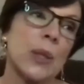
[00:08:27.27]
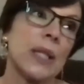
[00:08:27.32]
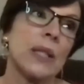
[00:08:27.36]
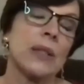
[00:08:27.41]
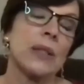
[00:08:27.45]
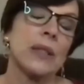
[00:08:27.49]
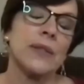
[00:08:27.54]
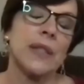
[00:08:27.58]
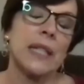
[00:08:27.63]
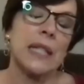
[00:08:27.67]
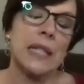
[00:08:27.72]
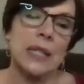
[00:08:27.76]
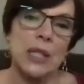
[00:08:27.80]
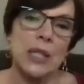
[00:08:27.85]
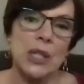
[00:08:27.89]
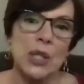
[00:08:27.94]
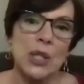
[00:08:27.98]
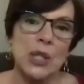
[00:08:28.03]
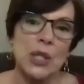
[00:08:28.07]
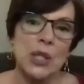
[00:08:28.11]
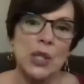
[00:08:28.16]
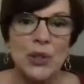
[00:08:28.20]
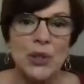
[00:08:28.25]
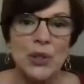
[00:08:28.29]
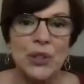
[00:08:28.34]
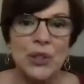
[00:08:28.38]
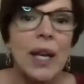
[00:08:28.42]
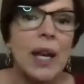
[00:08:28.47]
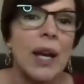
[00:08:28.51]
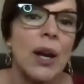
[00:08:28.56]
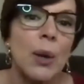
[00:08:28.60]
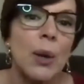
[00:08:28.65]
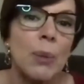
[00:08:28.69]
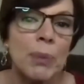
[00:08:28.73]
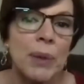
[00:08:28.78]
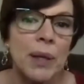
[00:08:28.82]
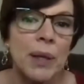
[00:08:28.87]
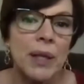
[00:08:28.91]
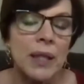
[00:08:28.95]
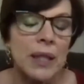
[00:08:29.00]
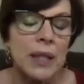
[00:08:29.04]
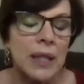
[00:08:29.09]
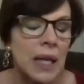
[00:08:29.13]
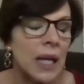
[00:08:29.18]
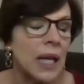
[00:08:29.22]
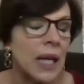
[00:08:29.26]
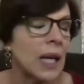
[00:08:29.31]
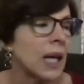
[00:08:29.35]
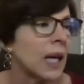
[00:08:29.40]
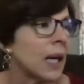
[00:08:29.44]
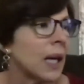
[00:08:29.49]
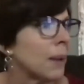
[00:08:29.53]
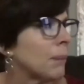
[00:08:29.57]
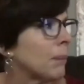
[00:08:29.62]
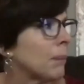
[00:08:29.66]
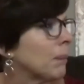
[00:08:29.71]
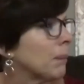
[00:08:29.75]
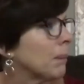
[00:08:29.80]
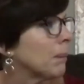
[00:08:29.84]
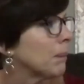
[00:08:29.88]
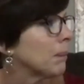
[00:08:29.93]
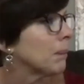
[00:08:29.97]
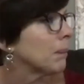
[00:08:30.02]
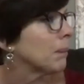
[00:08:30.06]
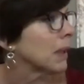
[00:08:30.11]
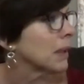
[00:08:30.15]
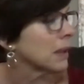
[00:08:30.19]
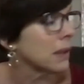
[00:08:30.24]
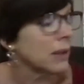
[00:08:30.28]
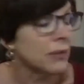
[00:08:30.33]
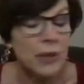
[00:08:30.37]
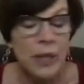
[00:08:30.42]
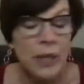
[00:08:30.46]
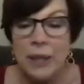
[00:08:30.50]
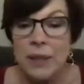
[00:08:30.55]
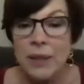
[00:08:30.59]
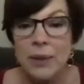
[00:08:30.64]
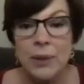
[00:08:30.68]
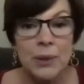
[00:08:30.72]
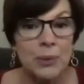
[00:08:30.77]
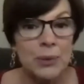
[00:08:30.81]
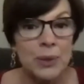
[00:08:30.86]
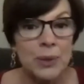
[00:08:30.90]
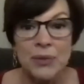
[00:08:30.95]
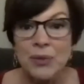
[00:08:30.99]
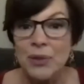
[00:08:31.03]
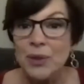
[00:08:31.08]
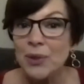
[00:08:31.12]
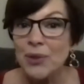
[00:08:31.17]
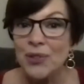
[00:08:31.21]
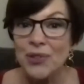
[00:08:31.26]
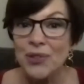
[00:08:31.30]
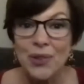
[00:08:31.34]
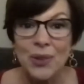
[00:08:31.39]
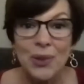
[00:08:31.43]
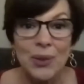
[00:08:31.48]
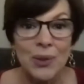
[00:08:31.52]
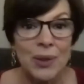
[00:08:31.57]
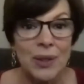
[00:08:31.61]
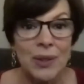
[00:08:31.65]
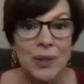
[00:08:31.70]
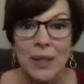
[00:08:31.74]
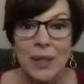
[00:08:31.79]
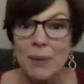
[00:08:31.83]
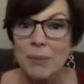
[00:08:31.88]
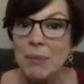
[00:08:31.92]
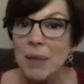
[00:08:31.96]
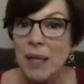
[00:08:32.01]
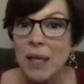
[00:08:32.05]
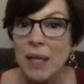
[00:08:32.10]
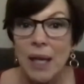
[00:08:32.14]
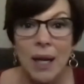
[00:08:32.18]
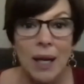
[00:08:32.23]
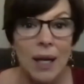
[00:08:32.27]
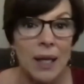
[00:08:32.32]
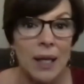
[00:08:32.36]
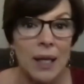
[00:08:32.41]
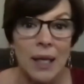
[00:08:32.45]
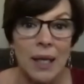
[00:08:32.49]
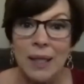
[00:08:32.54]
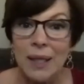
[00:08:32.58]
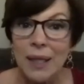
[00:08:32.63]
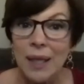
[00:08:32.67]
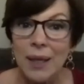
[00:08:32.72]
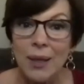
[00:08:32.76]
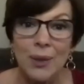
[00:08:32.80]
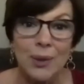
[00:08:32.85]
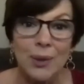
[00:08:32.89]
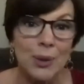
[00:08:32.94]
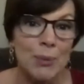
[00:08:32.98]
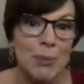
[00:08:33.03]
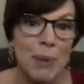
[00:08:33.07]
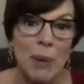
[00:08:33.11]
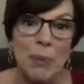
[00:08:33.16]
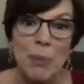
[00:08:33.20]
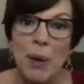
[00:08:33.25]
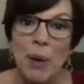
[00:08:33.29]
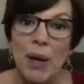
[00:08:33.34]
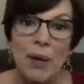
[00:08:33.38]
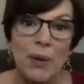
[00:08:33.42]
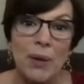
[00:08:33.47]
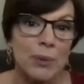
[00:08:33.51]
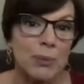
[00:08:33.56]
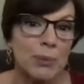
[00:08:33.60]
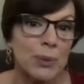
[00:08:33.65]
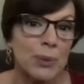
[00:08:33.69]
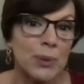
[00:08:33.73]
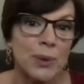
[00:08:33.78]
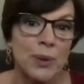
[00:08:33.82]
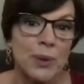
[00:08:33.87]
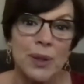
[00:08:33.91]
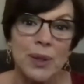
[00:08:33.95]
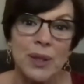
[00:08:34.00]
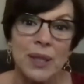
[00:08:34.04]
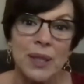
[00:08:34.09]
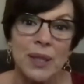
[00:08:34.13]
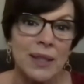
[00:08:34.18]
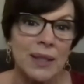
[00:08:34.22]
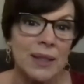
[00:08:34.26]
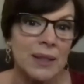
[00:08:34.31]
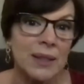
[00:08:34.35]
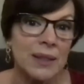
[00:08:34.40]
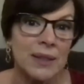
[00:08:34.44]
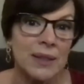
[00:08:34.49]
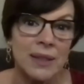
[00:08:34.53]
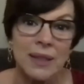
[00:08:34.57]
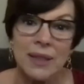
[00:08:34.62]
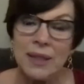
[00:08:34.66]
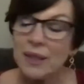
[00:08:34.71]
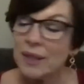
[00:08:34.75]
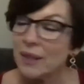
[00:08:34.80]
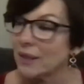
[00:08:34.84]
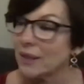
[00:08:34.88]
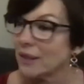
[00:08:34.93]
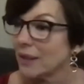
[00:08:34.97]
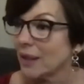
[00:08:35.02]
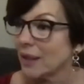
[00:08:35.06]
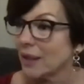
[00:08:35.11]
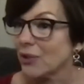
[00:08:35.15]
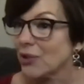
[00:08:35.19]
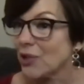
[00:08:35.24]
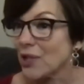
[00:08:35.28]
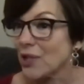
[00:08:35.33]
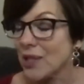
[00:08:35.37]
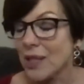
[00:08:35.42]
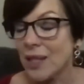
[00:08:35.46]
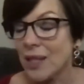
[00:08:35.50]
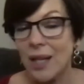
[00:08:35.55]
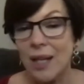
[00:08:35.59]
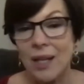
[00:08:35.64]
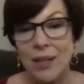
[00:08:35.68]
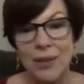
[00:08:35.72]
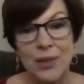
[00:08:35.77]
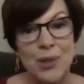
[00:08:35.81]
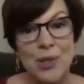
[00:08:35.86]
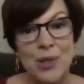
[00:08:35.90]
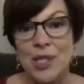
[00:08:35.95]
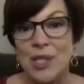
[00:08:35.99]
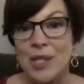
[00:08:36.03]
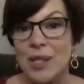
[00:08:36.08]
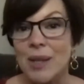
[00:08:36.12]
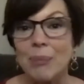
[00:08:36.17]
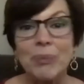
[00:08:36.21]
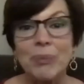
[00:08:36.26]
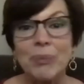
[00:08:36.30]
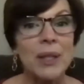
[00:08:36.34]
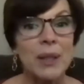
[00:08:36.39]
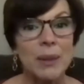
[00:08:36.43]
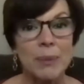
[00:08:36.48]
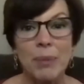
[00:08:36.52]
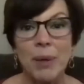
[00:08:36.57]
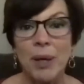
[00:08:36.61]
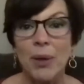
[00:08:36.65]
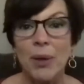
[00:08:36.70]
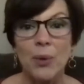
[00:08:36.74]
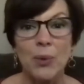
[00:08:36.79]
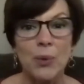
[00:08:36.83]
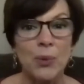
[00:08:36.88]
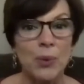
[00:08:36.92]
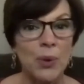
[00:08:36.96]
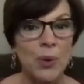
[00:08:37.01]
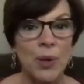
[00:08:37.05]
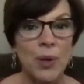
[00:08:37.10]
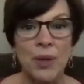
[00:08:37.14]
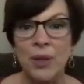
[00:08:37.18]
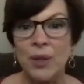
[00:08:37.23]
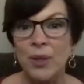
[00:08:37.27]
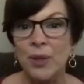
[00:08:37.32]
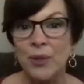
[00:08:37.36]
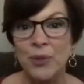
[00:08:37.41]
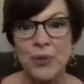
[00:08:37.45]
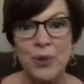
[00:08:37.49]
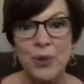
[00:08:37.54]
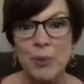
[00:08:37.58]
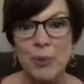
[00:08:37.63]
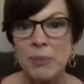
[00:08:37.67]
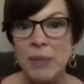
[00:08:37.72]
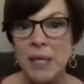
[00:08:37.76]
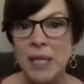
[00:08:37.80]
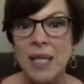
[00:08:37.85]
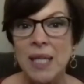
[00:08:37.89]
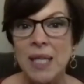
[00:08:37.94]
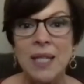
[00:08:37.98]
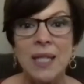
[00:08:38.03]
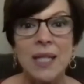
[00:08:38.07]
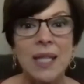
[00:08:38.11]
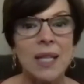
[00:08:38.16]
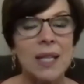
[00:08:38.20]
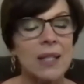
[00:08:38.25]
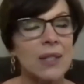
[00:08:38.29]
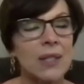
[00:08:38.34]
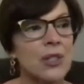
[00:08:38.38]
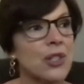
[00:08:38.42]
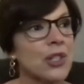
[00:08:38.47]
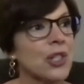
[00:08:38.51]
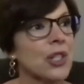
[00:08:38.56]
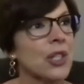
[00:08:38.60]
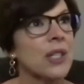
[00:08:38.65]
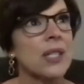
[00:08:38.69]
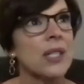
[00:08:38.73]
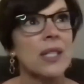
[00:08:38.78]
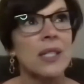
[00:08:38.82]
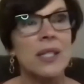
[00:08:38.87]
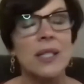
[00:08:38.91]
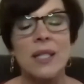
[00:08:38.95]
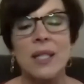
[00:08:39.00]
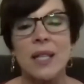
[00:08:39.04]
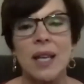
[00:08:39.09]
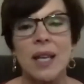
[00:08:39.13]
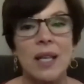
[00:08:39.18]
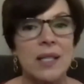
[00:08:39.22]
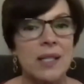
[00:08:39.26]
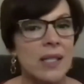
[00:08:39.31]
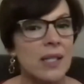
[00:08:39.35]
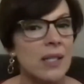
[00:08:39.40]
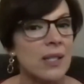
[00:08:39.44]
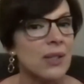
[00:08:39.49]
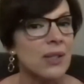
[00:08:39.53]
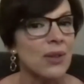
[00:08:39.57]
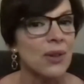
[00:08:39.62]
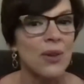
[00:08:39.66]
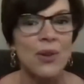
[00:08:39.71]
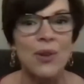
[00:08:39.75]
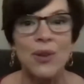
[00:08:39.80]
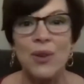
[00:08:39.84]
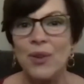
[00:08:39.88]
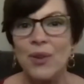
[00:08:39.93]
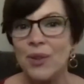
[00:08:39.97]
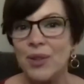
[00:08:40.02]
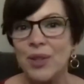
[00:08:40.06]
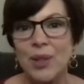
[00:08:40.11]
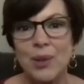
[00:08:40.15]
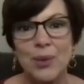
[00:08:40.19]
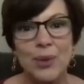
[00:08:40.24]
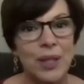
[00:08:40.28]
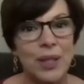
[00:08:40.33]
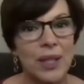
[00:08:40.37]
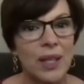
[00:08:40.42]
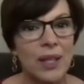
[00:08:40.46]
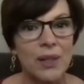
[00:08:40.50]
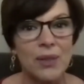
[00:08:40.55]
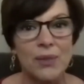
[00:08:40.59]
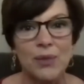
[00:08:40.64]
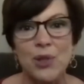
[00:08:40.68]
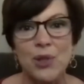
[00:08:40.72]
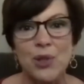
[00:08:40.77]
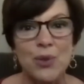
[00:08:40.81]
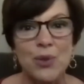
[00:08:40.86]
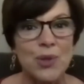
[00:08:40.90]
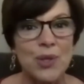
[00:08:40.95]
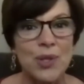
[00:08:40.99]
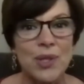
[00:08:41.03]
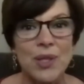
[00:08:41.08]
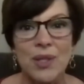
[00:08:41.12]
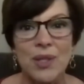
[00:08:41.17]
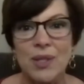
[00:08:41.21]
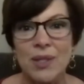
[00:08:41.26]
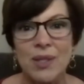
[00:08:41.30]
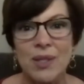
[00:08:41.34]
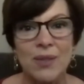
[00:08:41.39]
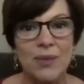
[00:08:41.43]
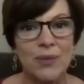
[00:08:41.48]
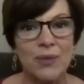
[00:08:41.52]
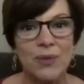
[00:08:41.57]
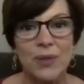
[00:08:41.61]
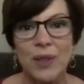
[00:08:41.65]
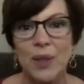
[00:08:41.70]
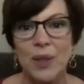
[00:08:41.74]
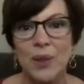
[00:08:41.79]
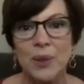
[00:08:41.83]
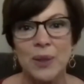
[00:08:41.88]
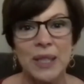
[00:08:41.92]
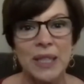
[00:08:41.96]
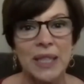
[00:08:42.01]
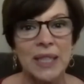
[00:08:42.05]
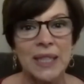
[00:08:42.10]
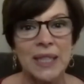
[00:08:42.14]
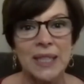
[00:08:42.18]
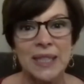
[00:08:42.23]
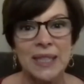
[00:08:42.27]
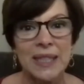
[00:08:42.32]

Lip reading: don't even get the salt air. But I live right near a river, so I'll get my kayak out or my paddleboard and I'll just get out. There's something about water for me that just gets all the creative juices flowing.